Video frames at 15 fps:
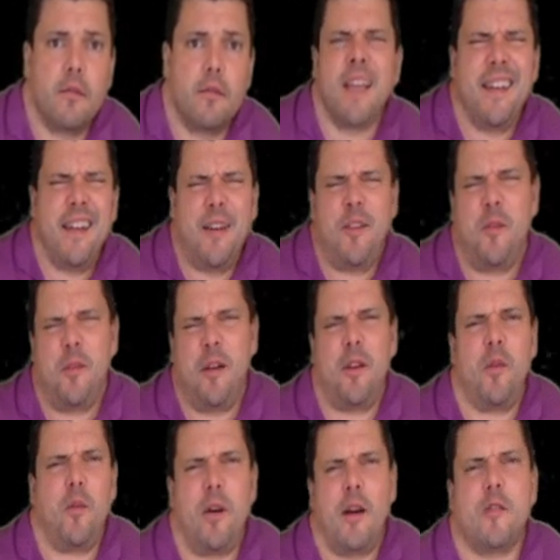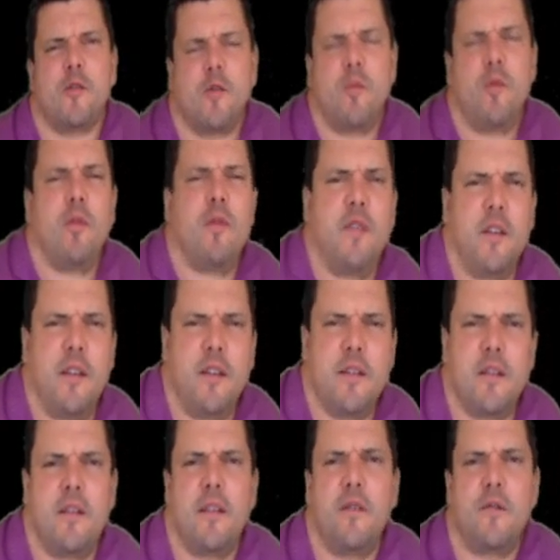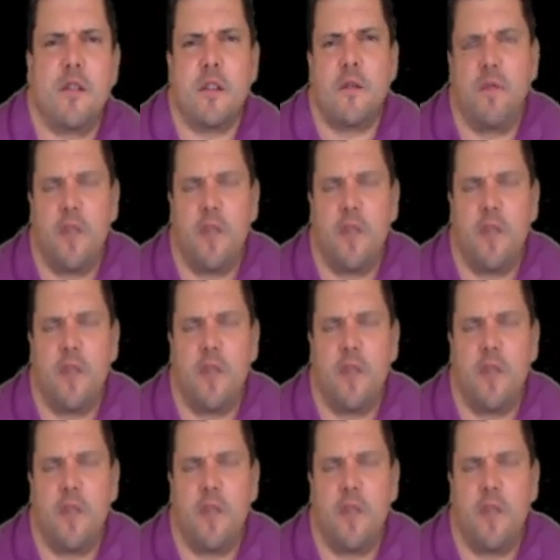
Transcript: Now, you might have watched movies and have just